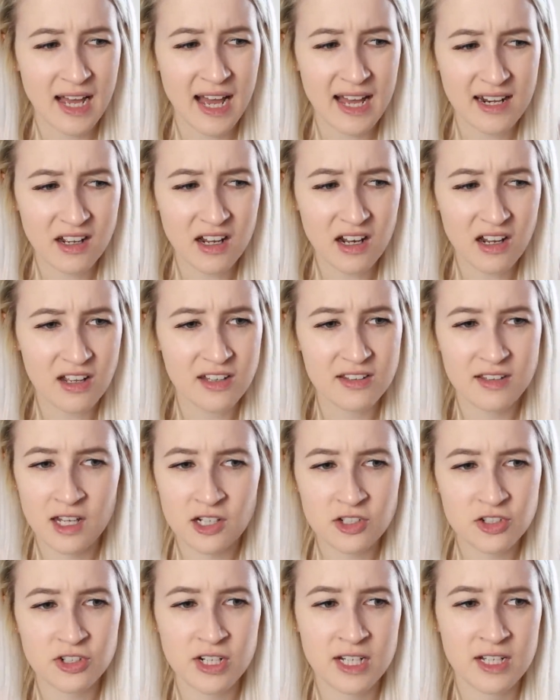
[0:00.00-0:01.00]
Had I learned
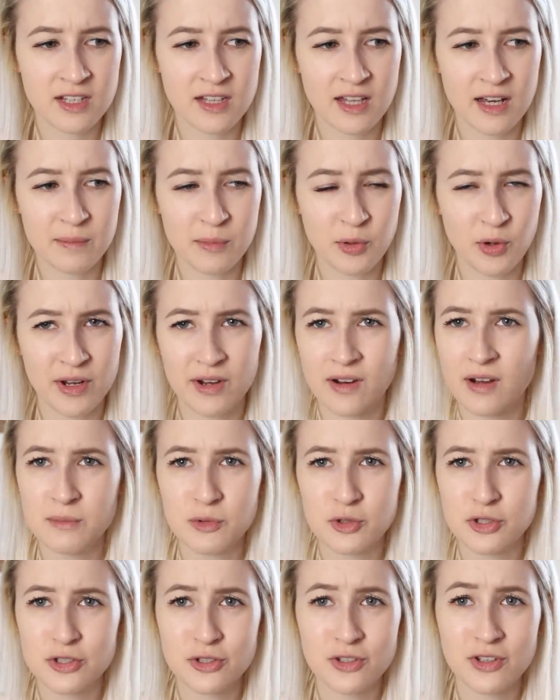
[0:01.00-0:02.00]
that trick at that point? I'm
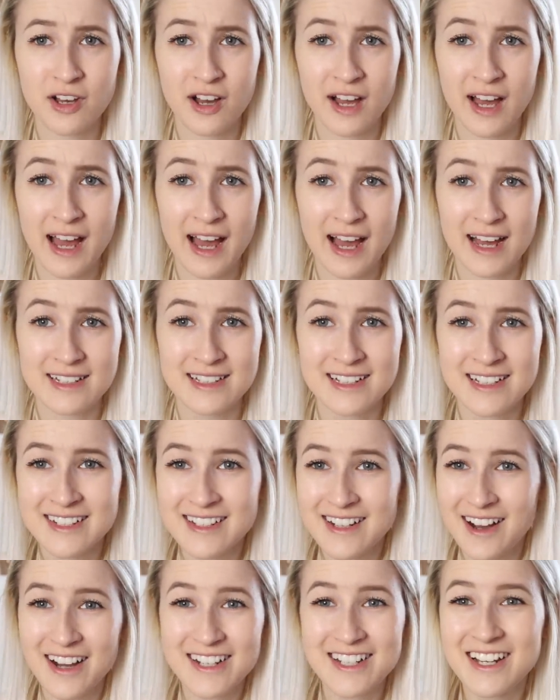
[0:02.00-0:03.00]
not sure that I had.
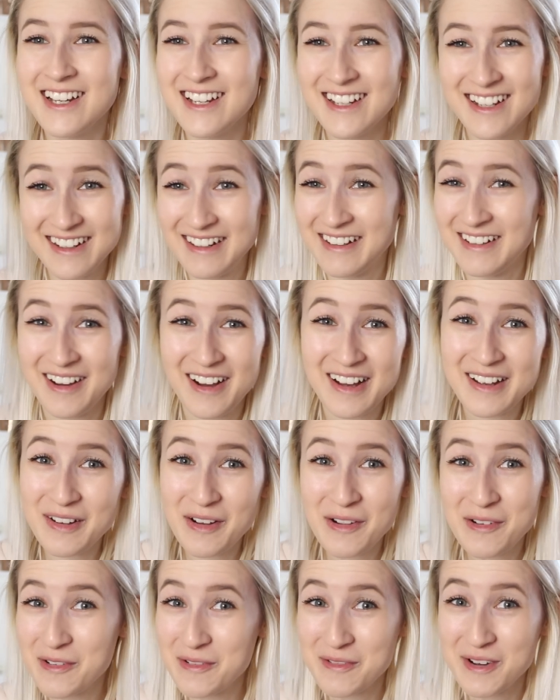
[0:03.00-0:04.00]
I
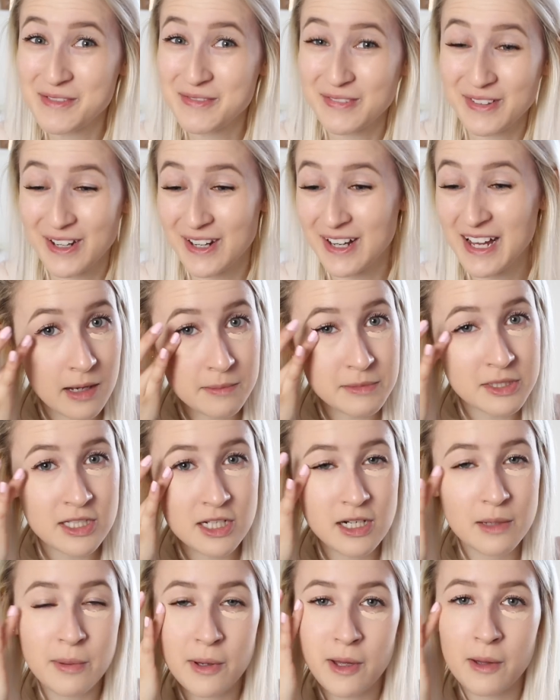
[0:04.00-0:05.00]
can't remember. I'm just
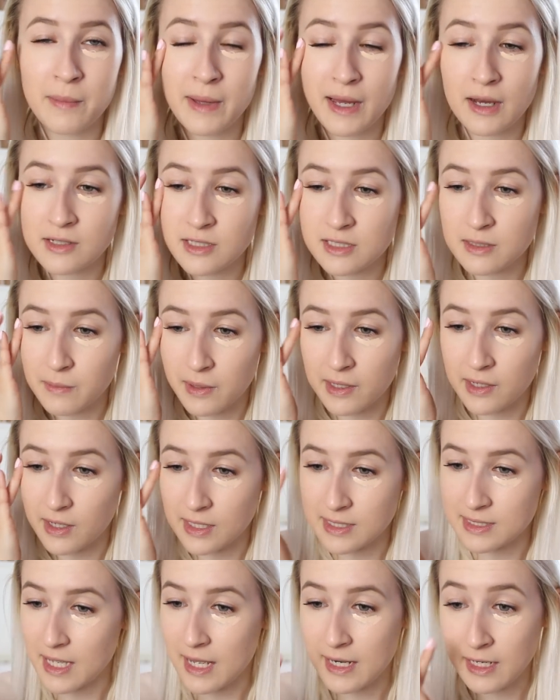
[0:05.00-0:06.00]
going to put a bit under my
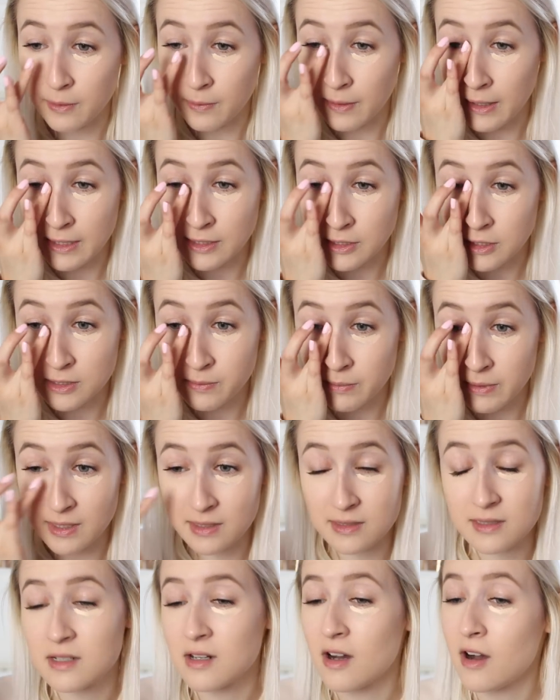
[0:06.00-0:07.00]
eyes anyway, just
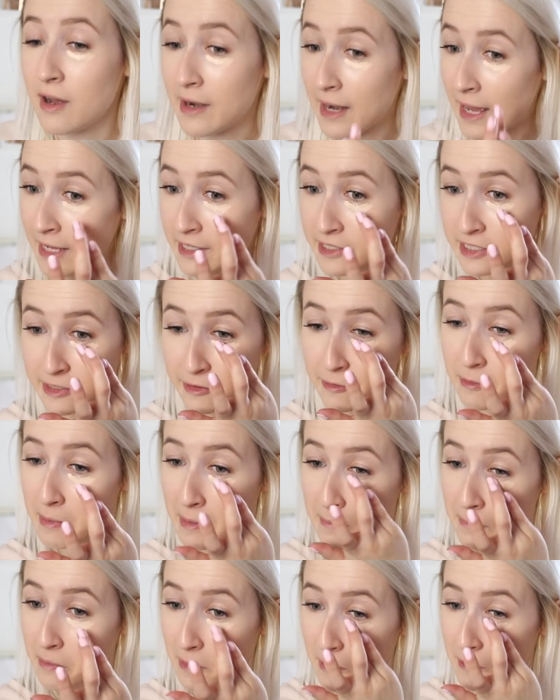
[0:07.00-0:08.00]
because I can't actually
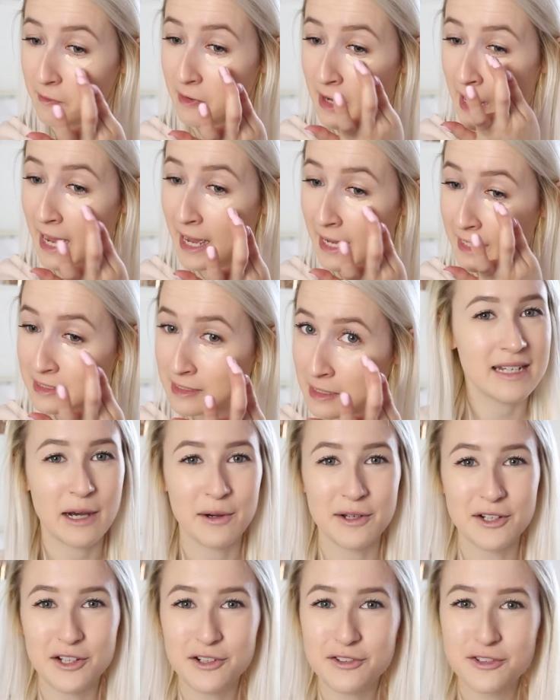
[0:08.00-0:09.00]
remember if I had. Now,
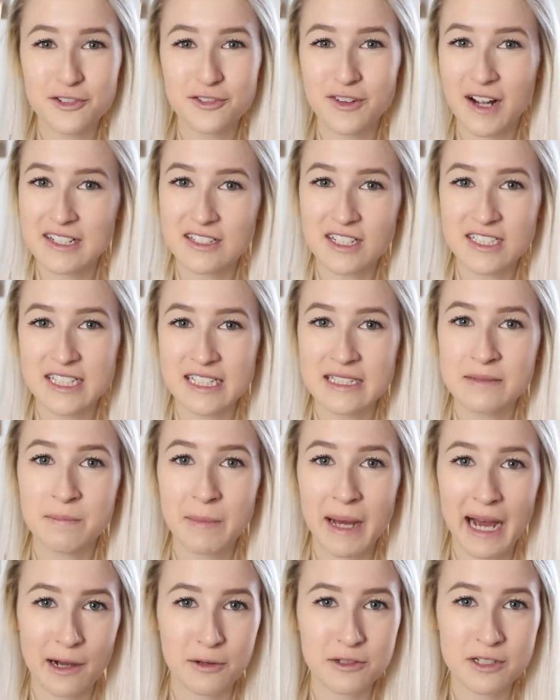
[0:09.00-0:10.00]
I know for a fact I didn't
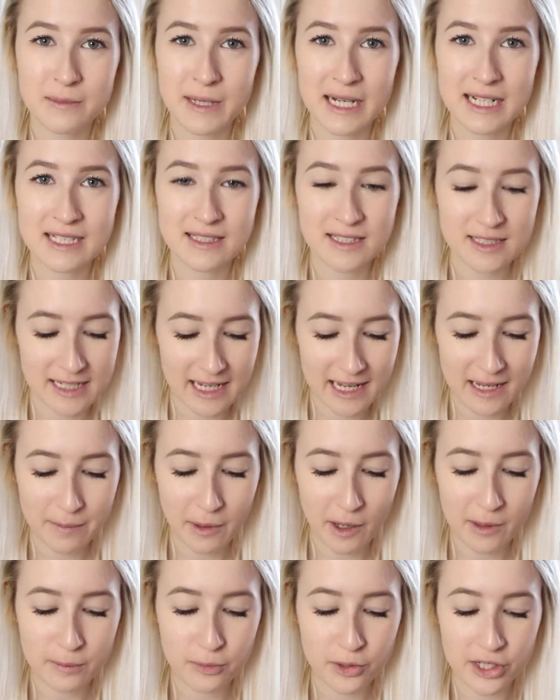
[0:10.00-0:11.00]
powder back in the day,
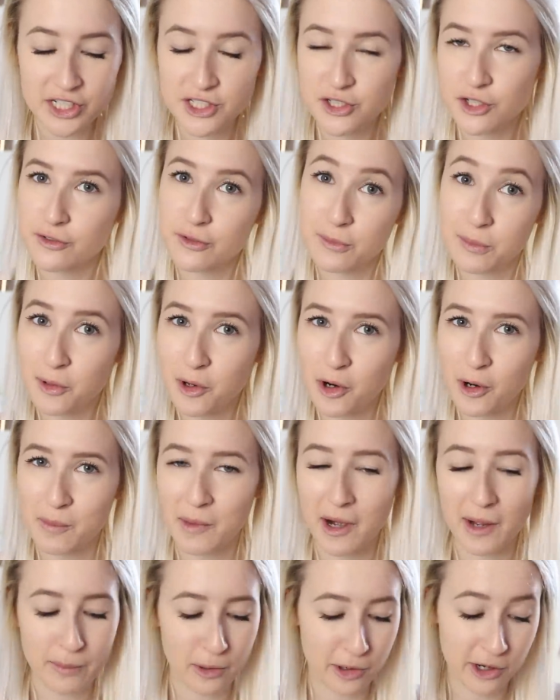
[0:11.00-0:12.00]
but I'm pretty sure for
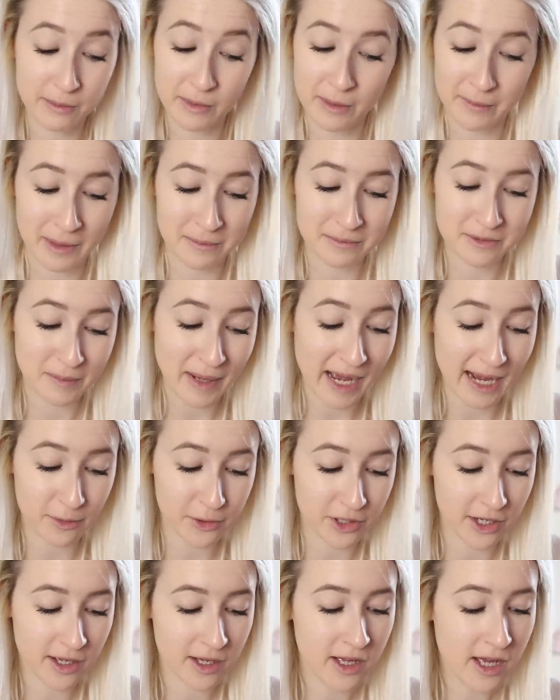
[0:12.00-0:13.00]
prom, I borrowed my mum's
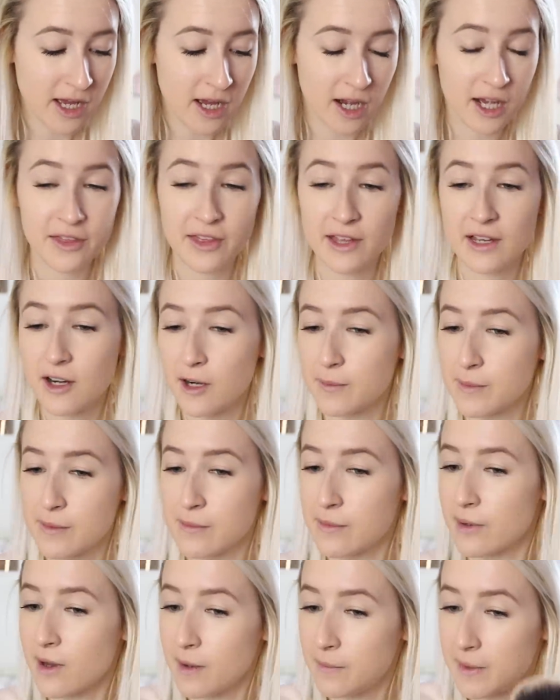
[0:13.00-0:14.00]
powder. I think I
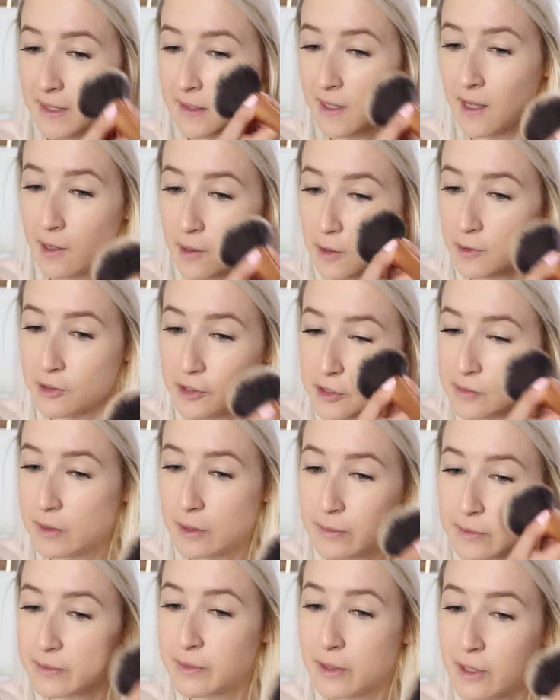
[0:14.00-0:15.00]
remember her being like, oh, you should
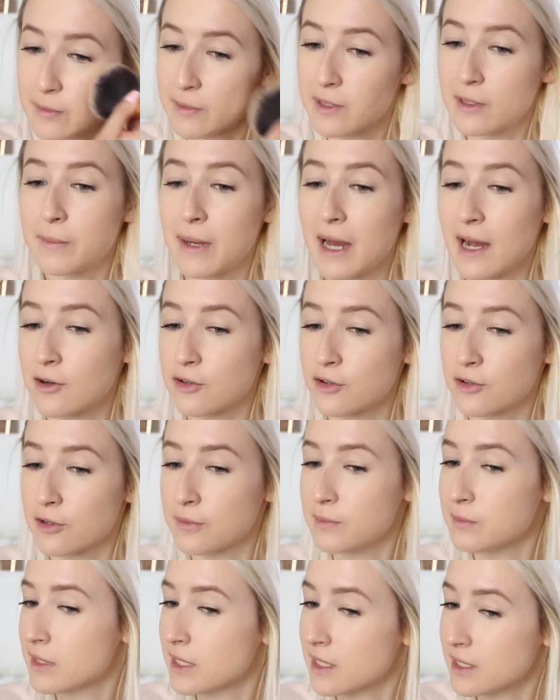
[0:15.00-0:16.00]
probably put a bit of powder
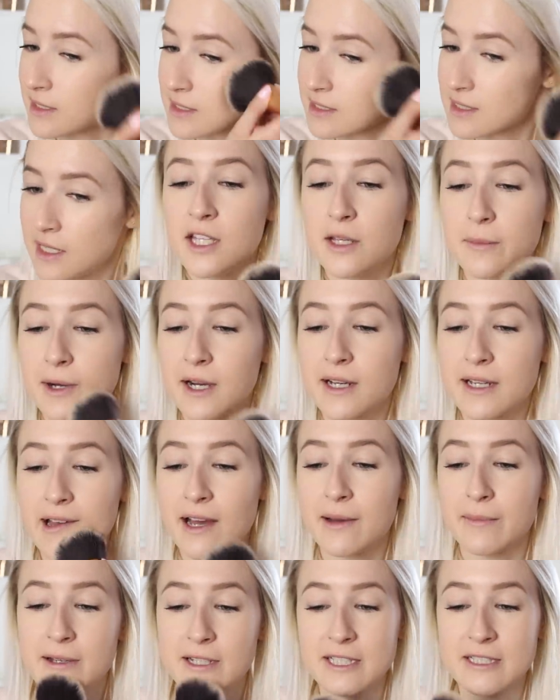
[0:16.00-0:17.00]
on because you might
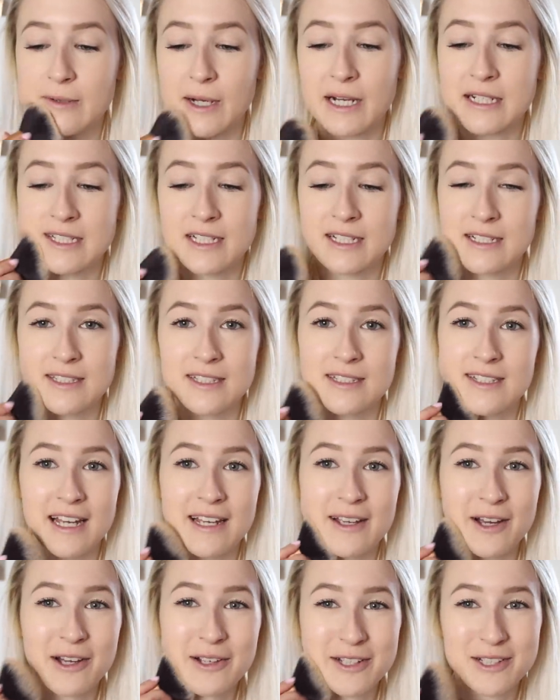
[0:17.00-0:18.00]
get a bit sweaty as the
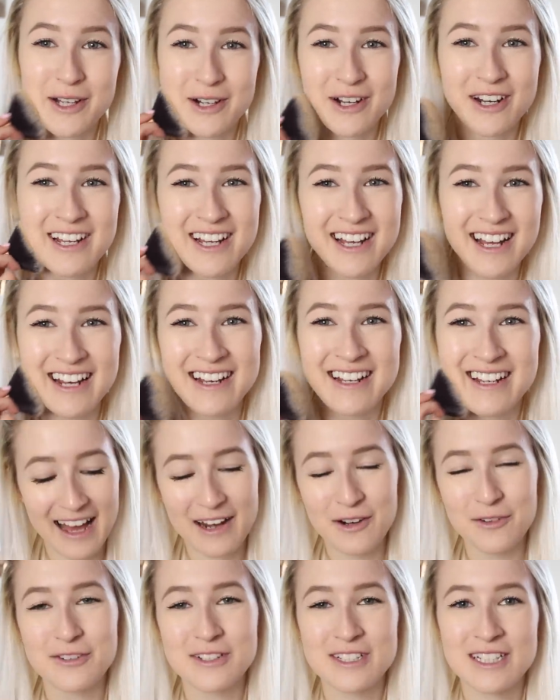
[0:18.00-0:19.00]
day goes on.
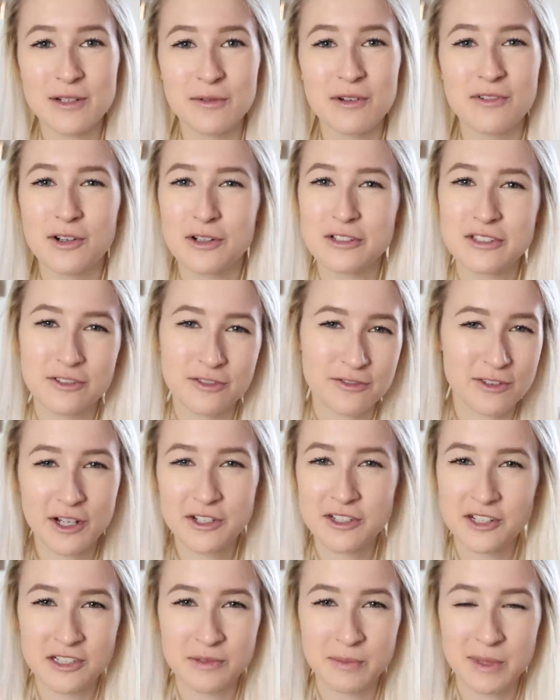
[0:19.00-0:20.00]
And obviously, with lots of
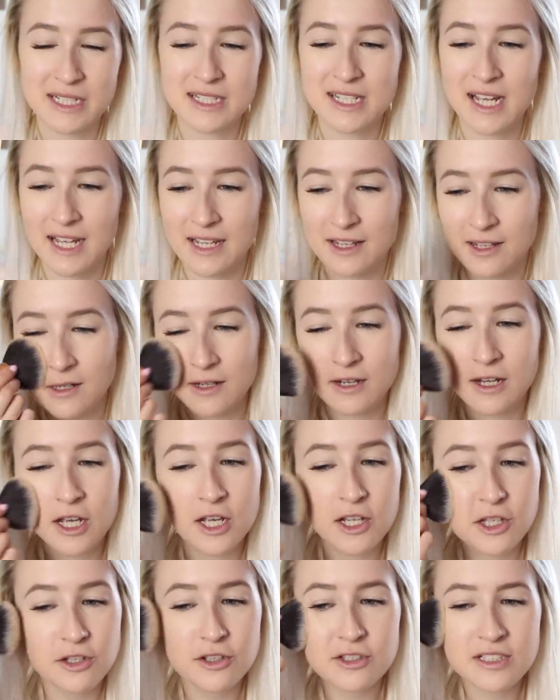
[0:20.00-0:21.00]
photos being taken,
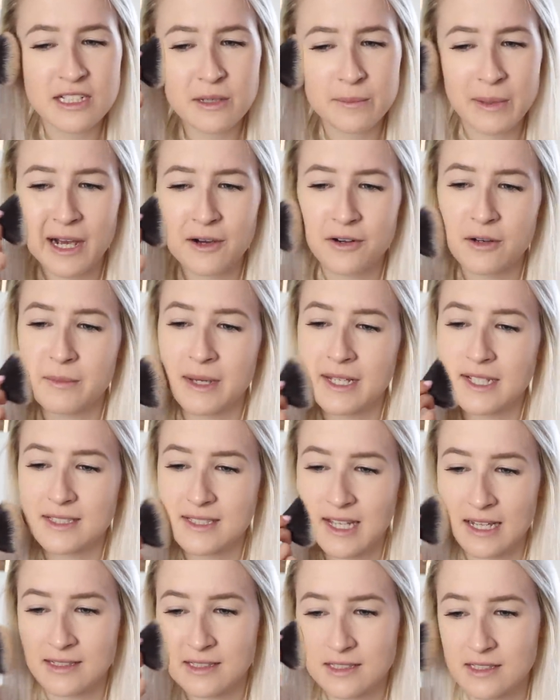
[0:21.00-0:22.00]
using a powder makes
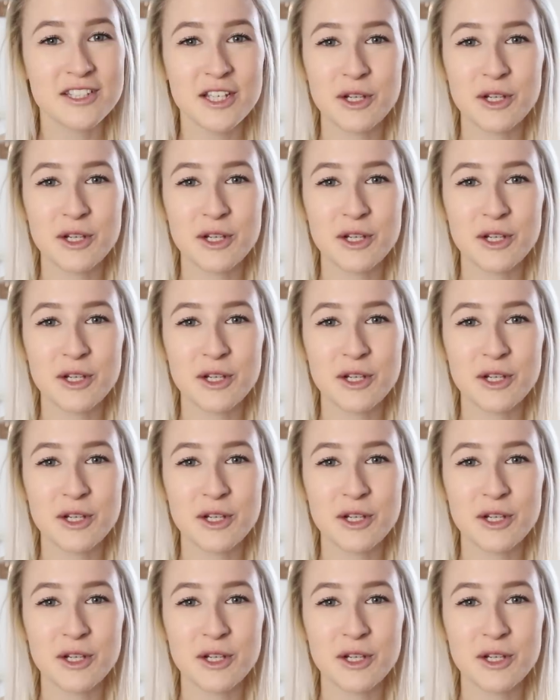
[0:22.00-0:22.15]
sense.